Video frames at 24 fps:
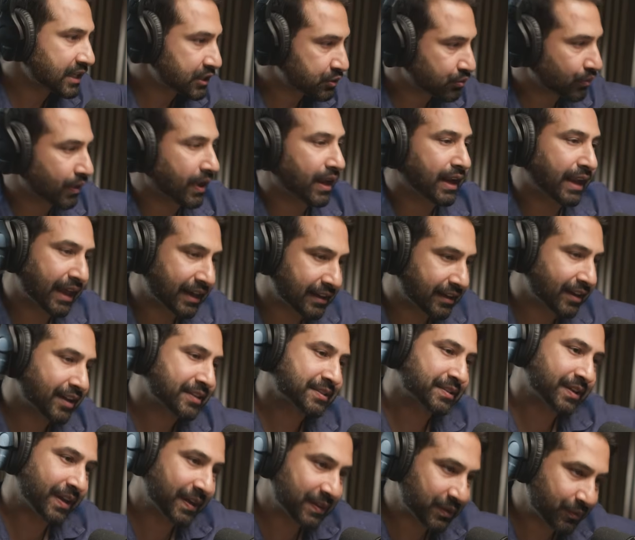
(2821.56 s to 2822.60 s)
Israel and
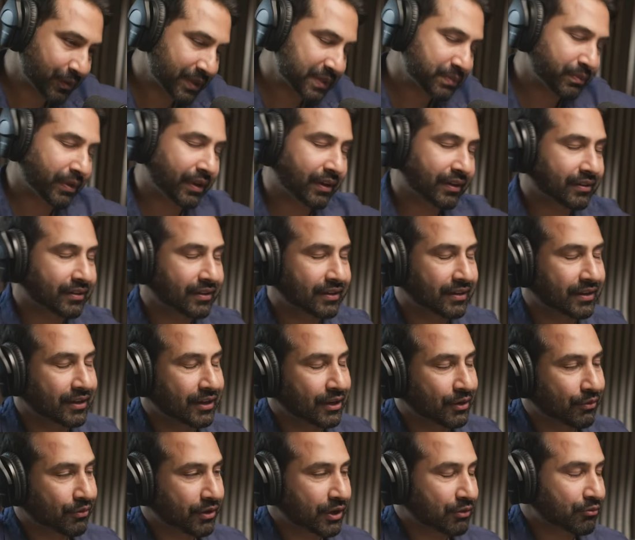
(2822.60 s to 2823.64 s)
Gaza and the West Bank,
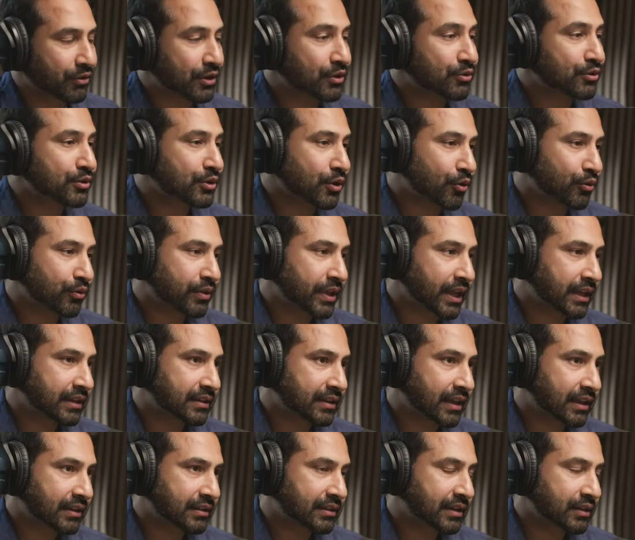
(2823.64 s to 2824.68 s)
right, where
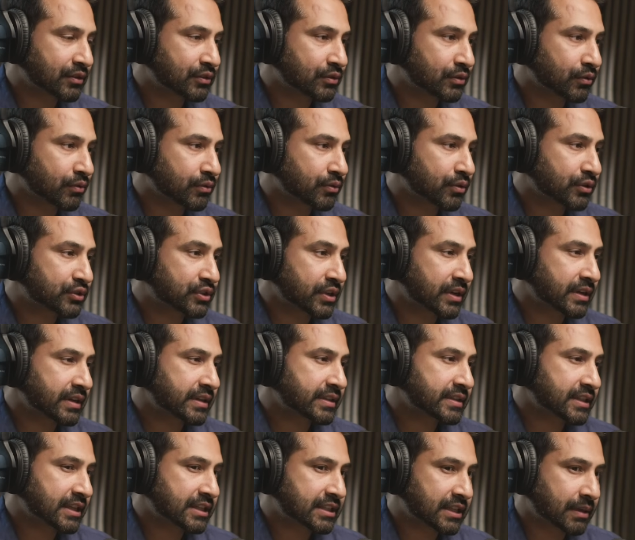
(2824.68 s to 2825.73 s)
that your
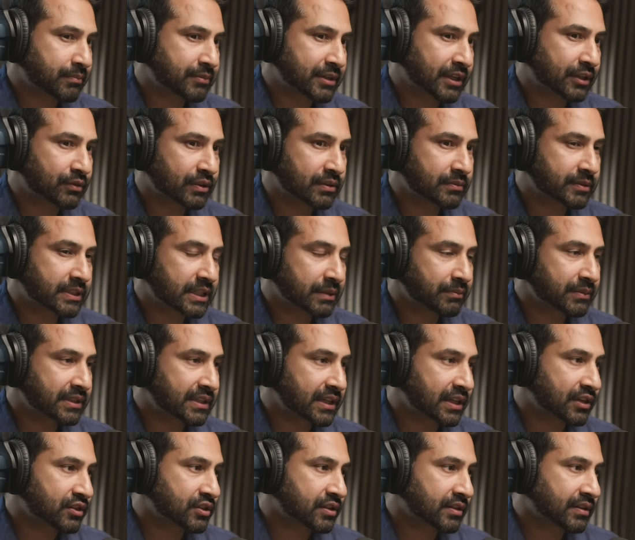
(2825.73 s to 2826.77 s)
journalists are subject to
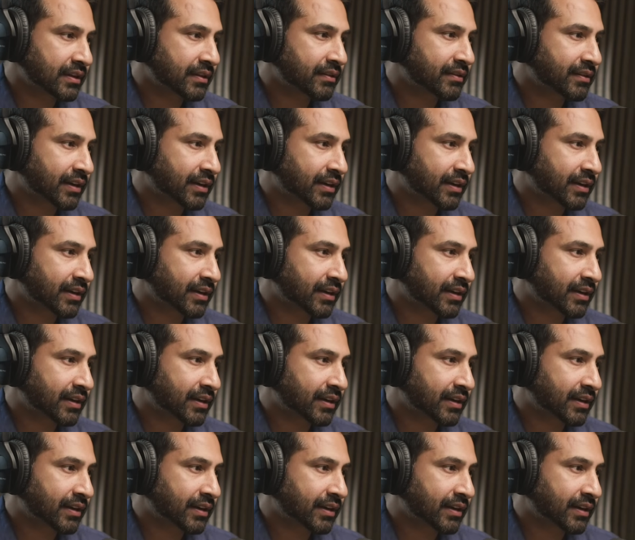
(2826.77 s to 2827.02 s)
intimidation and